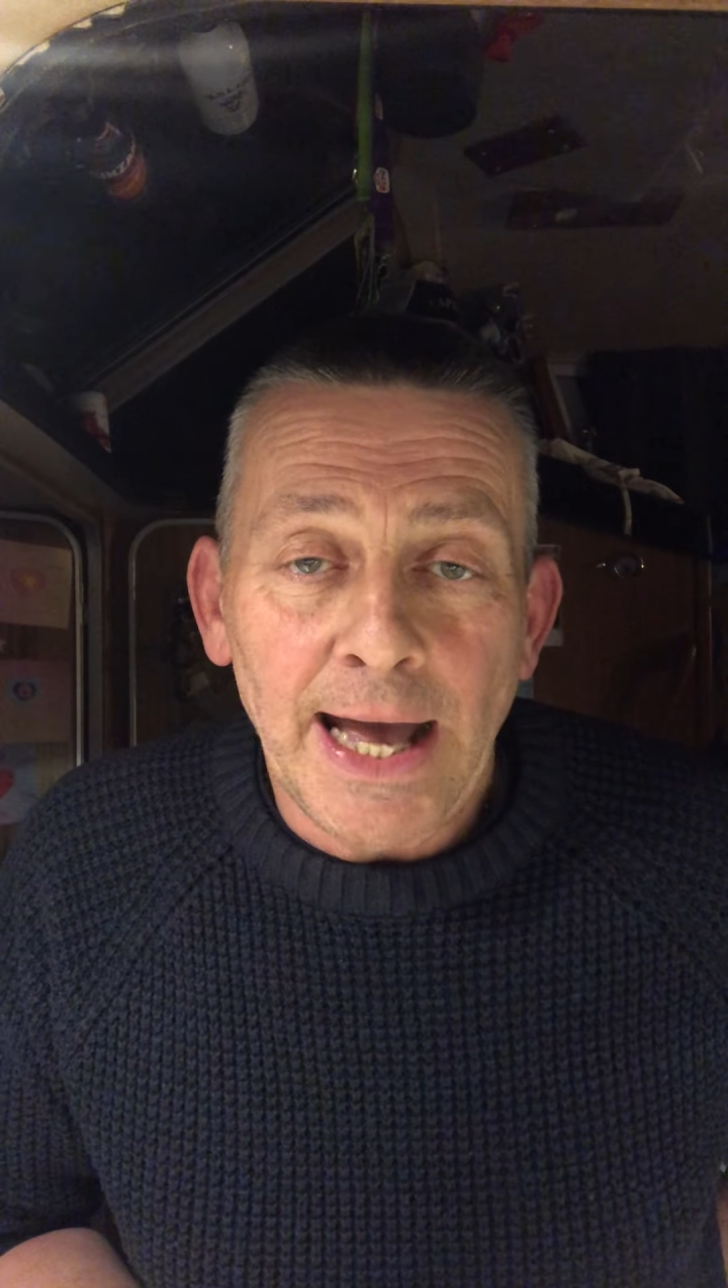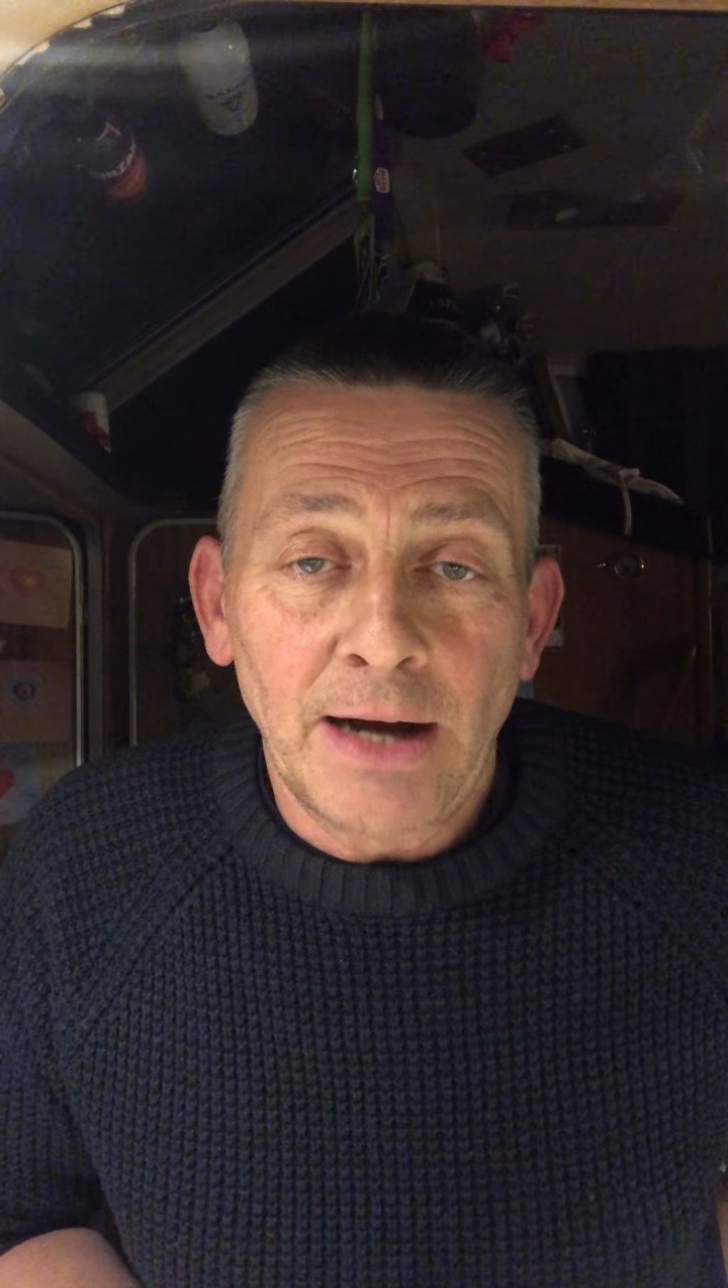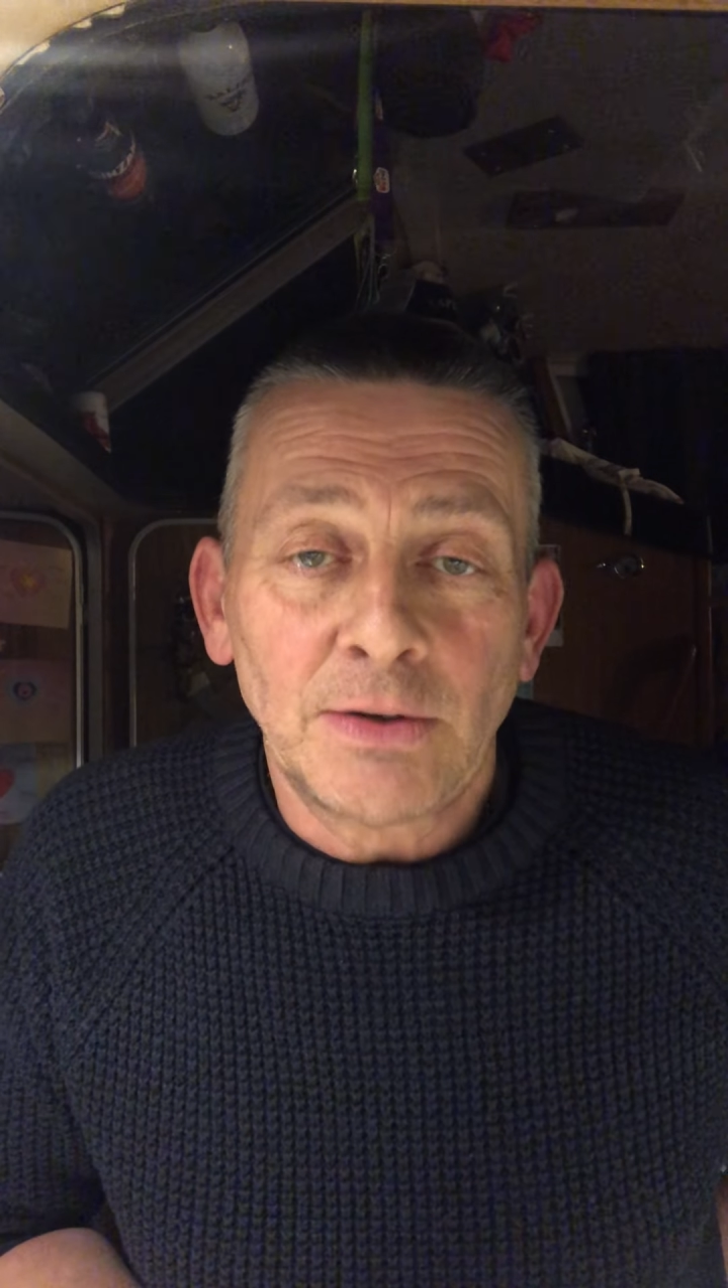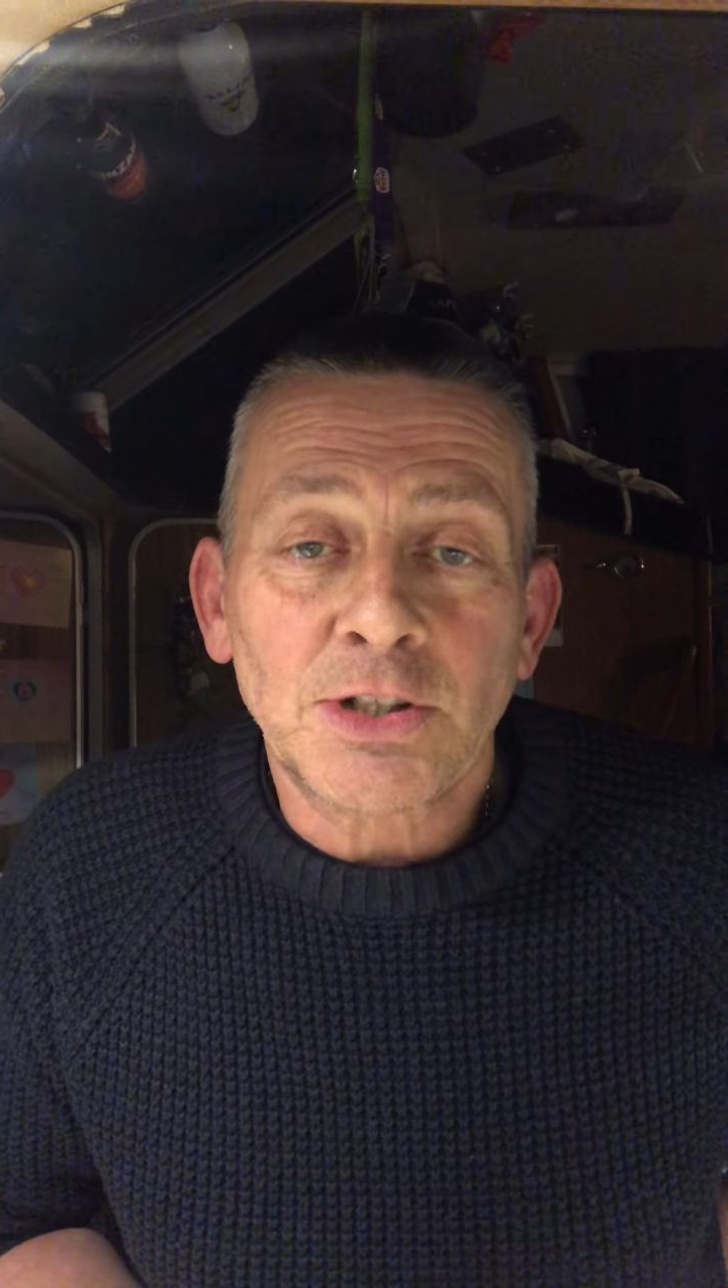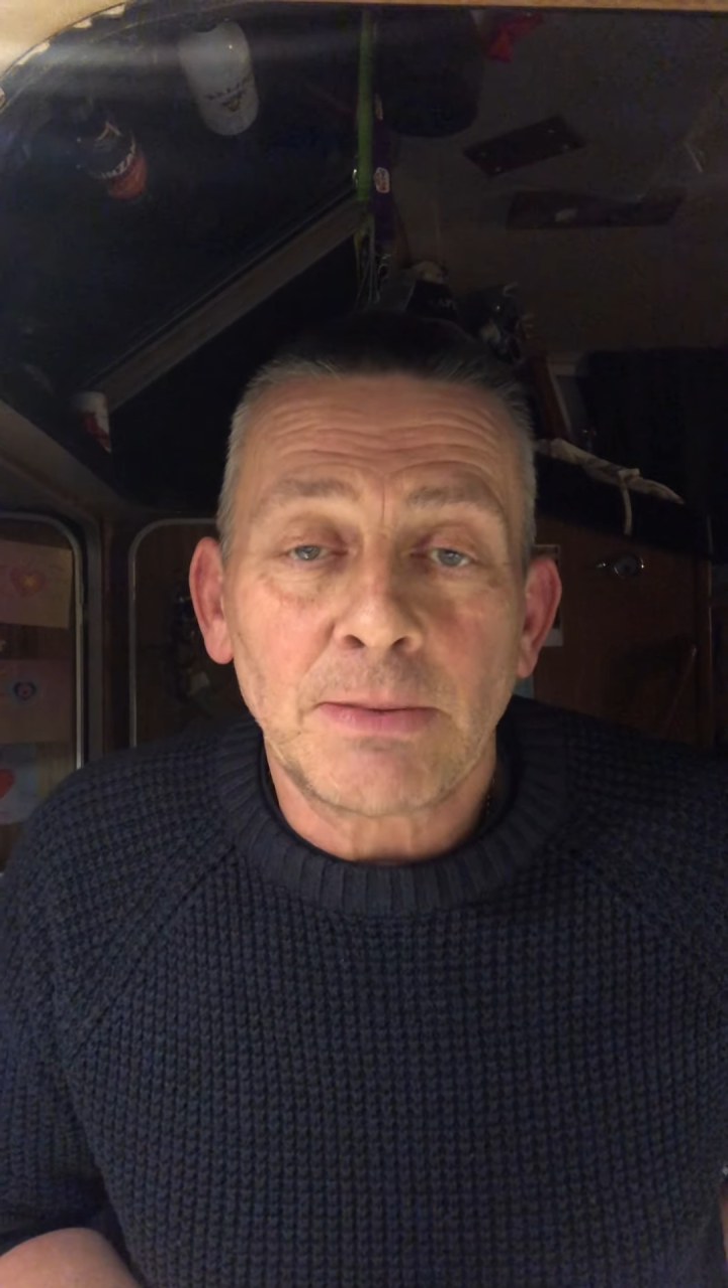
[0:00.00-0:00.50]

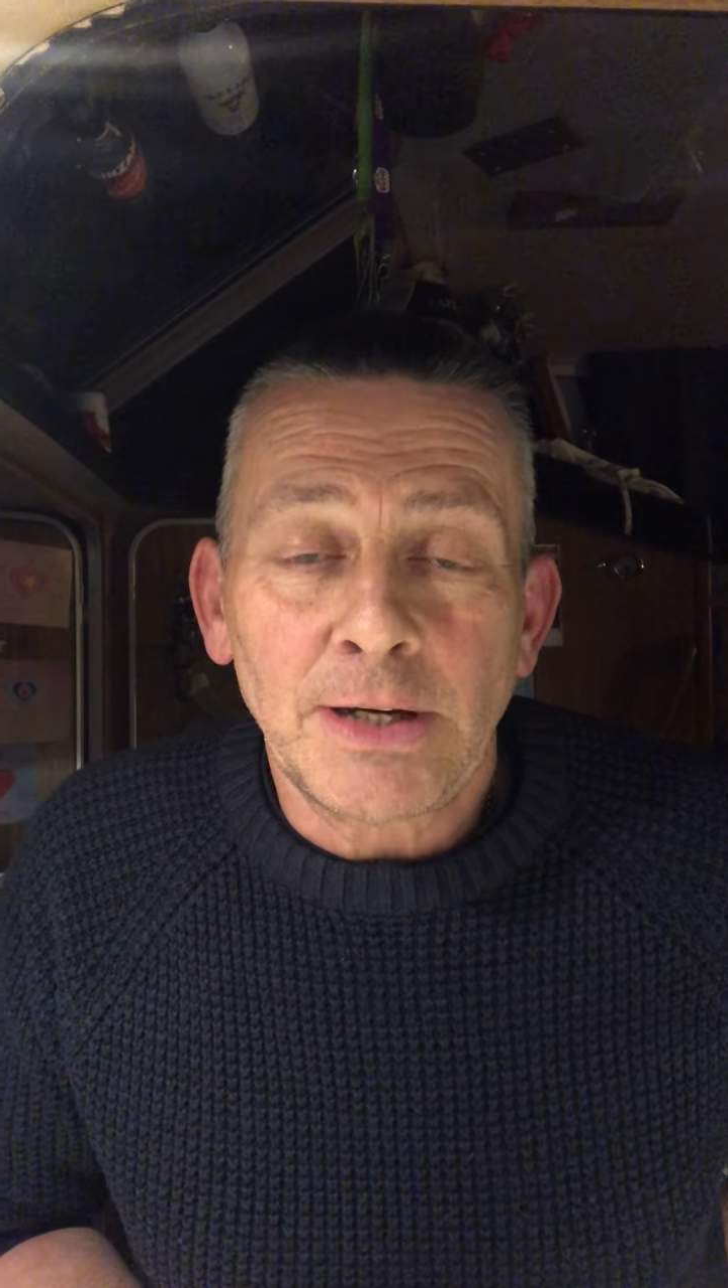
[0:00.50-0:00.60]
out some